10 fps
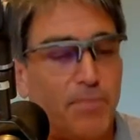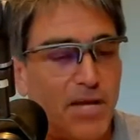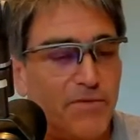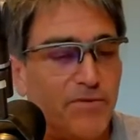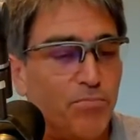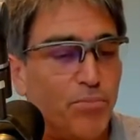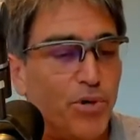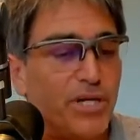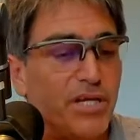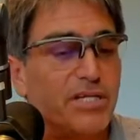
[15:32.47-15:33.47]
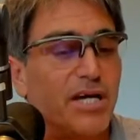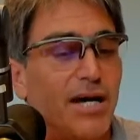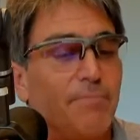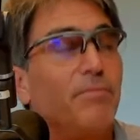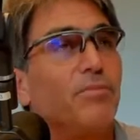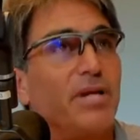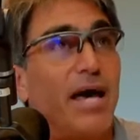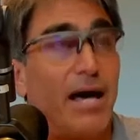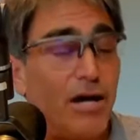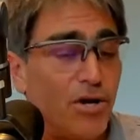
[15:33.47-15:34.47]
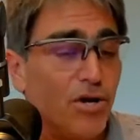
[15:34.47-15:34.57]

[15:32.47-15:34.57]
given point in time now,